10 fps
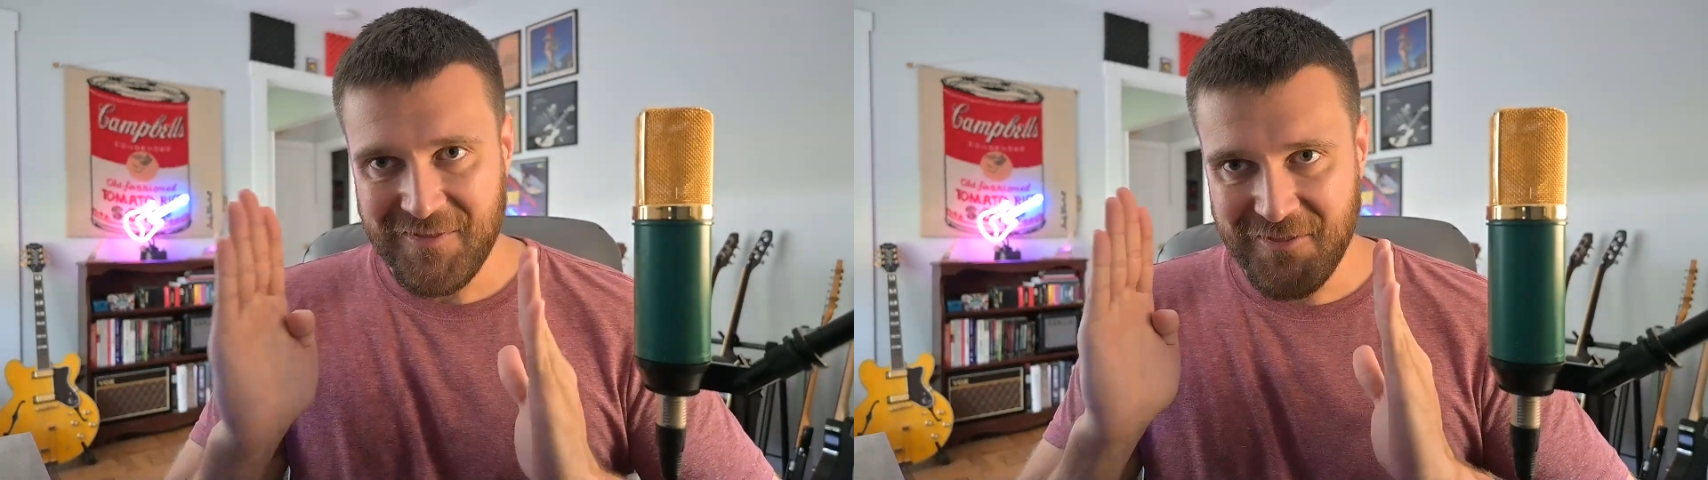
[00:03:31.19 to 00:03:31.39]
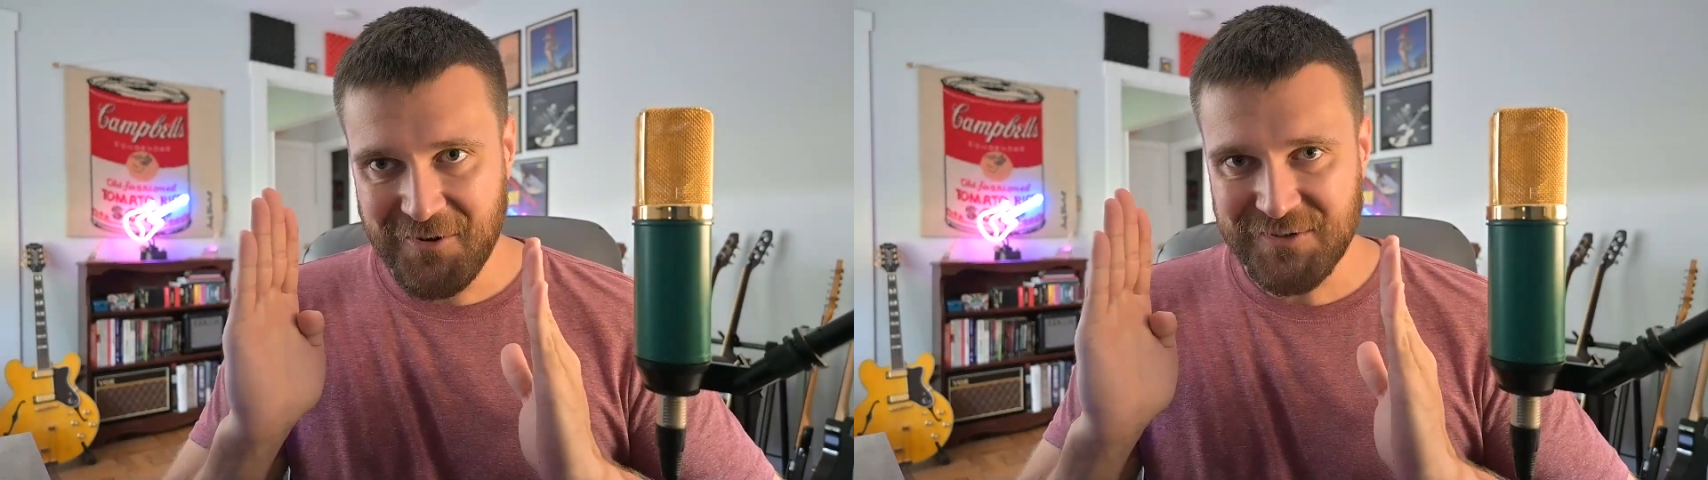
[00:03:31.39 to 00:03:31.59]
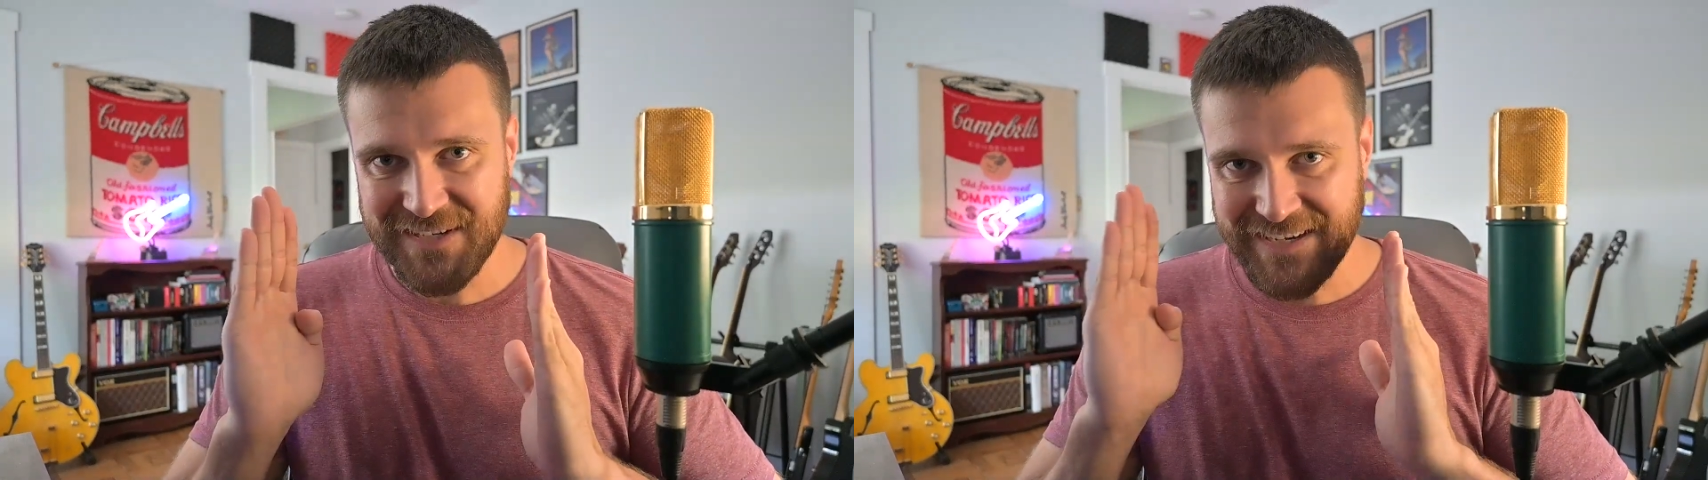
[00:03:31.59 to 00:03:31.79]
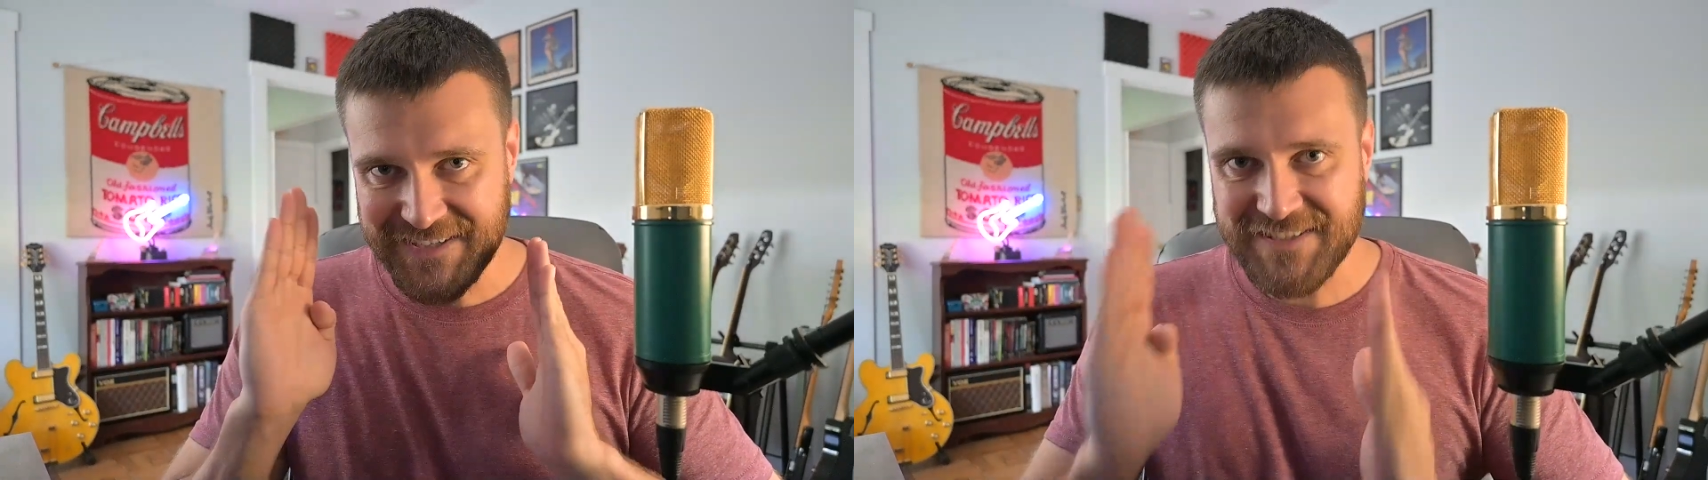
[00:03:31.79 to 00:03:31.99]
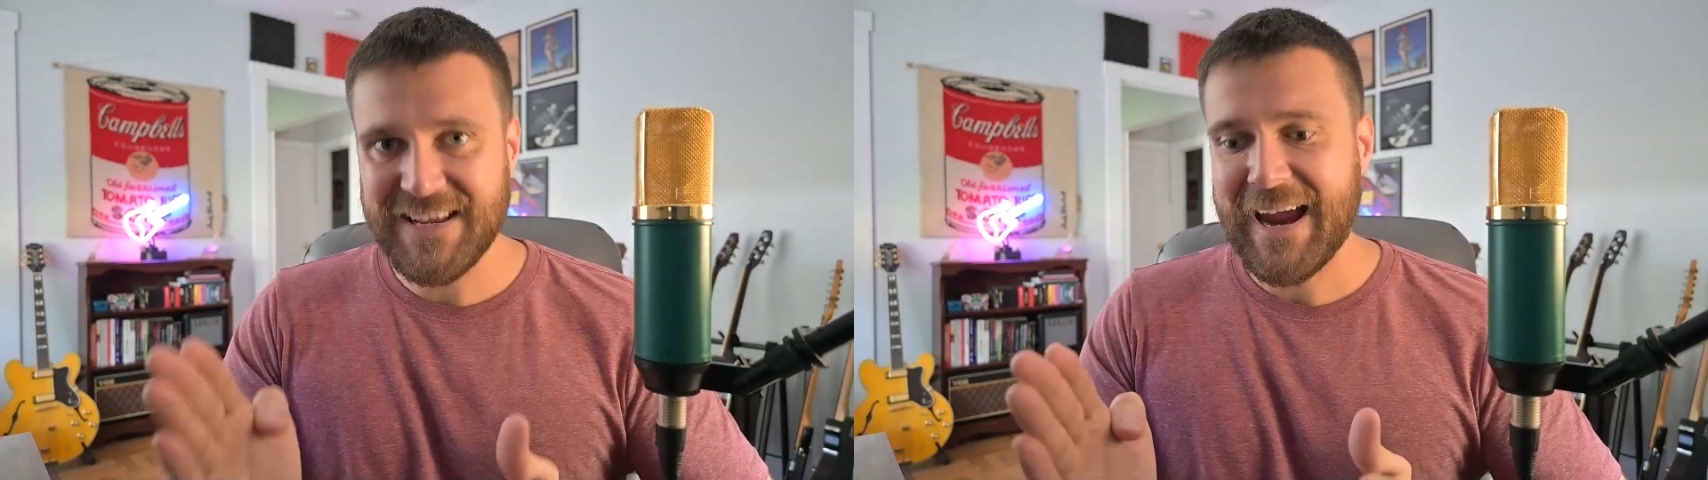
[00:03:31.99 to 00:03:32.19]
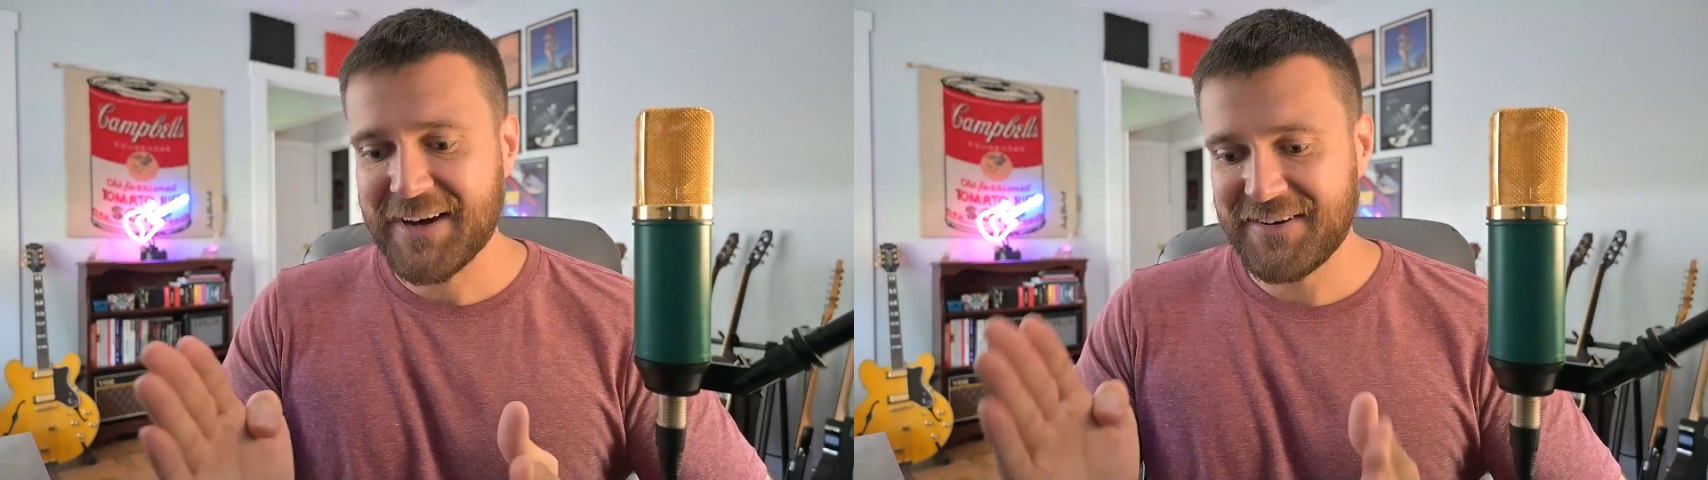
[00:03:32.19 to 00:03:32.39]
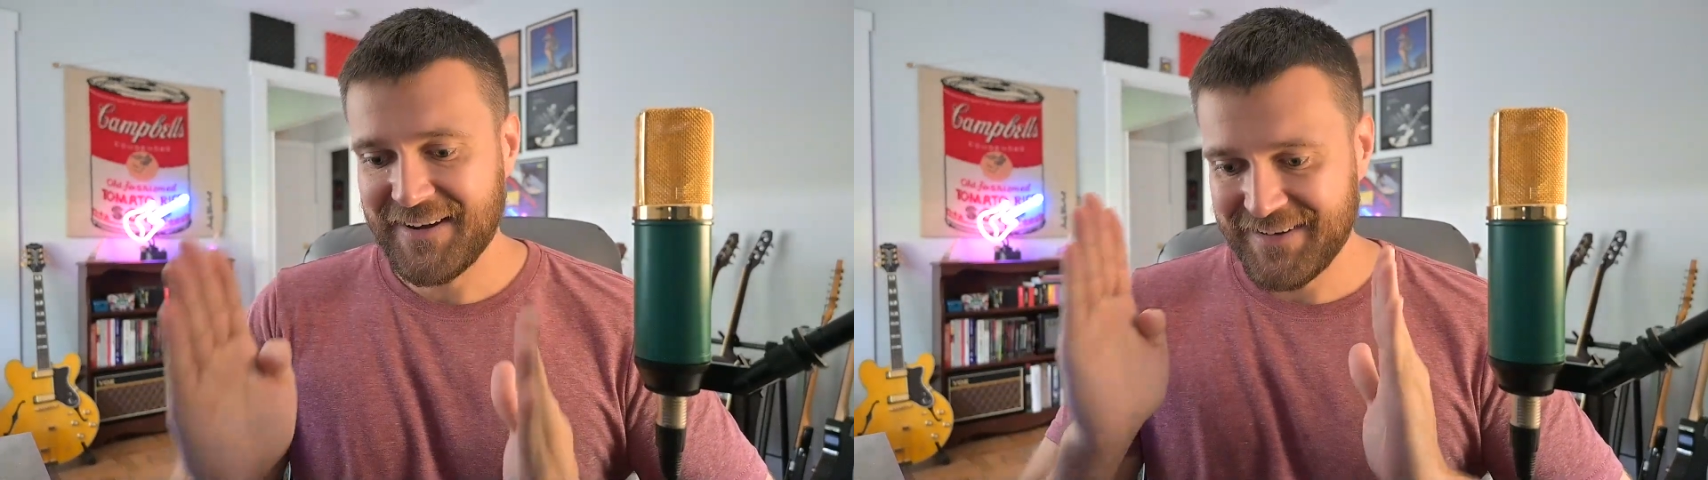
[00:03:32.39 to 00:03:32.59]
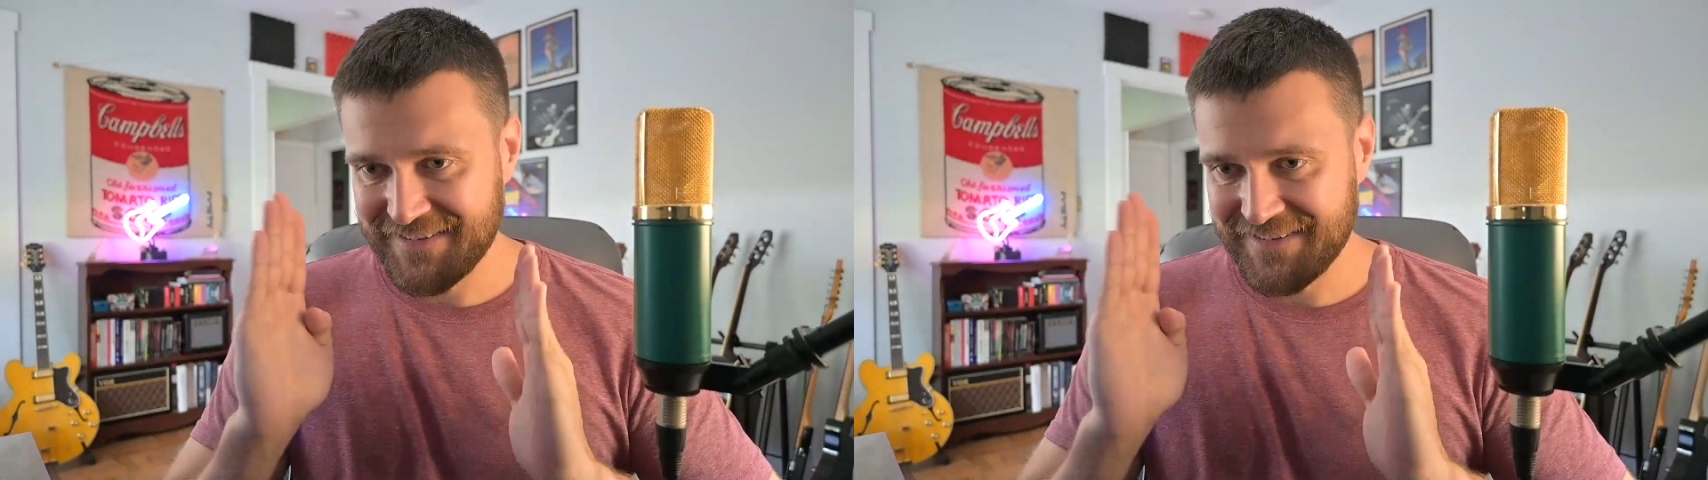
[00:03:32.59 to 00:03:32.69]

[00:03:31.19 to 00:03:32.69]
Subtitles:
those exact